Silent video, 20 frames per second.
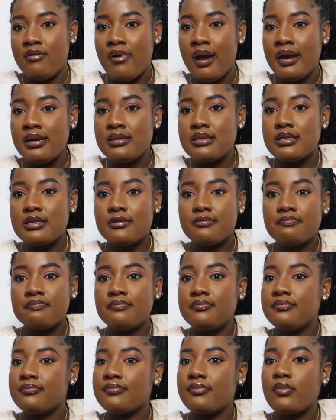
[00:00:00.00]
right,
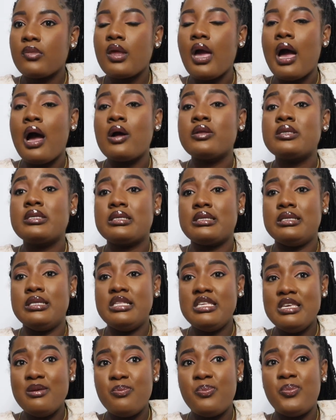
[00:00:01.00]
I'd
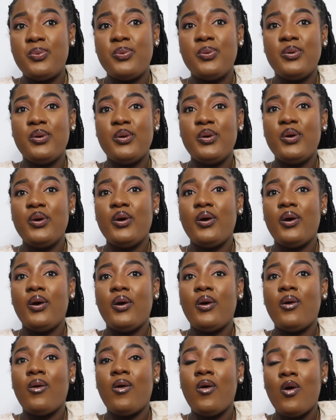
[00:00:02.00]
sleep
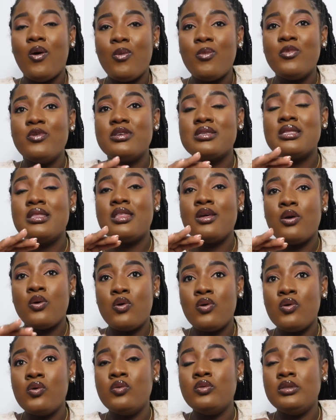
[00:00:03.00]
almost the
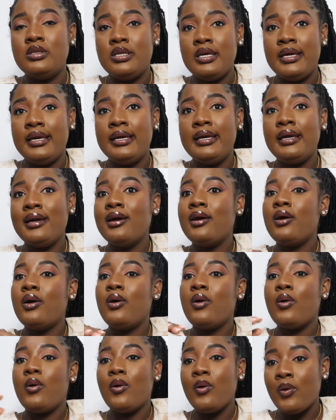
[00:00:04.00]
whole day
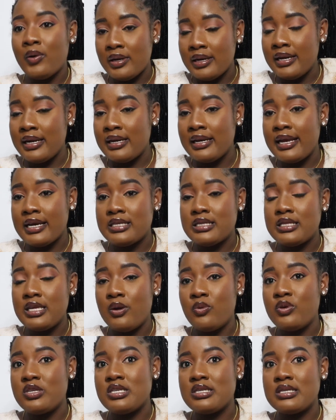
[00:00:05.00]
on the next
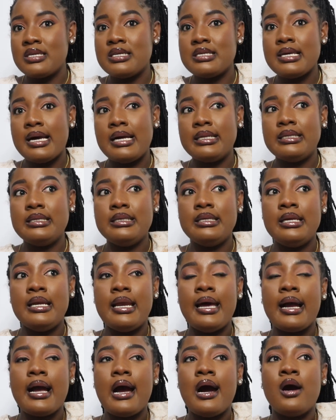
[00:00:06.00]
day, which is a Saturday.
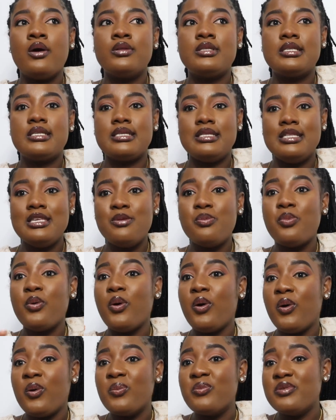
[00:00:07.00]
Like, I'll sleep
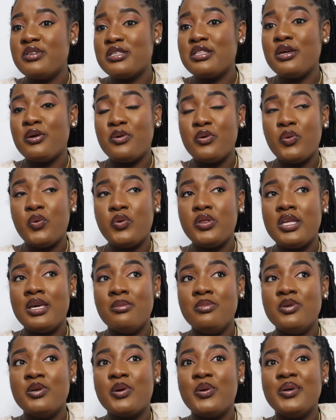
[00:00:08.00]
almost the whole day
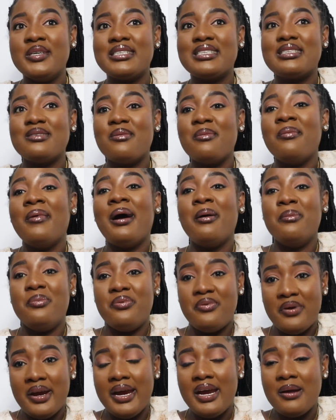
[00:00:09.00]
because my
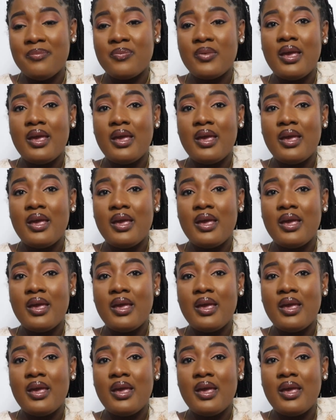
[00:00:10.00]
brain,